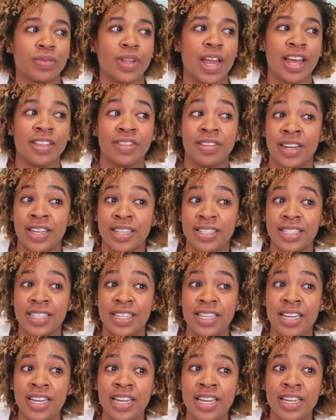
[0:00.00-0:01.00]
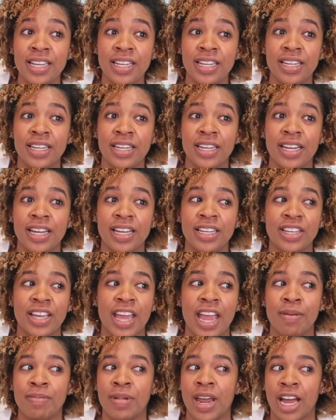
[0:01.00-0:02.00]
ethnicity
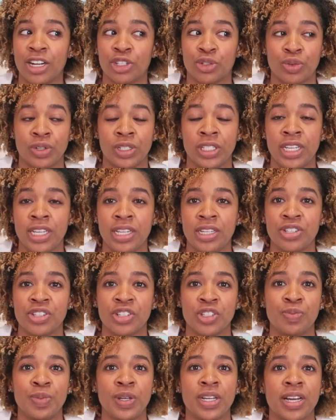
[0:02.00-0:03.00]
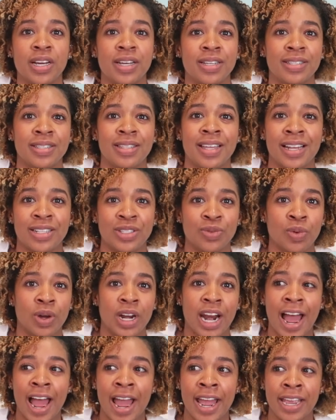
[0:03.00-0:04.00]
came naturally just because that's
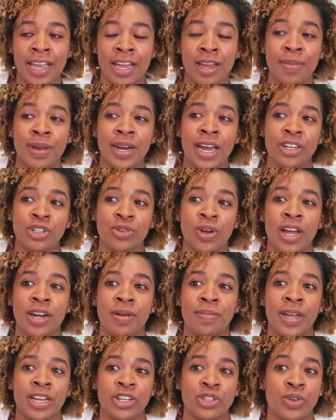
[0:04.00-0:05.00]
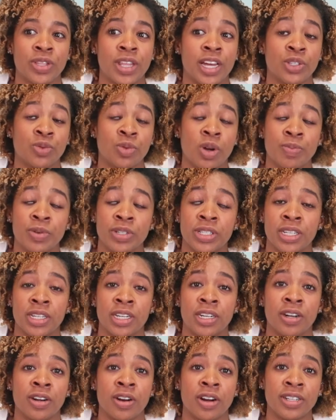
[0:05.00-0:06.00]
what I am, and I try to make sure that's
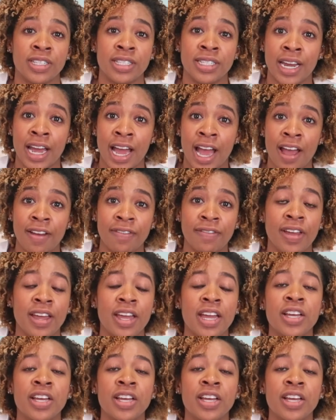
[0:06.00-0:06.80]
represented in our staff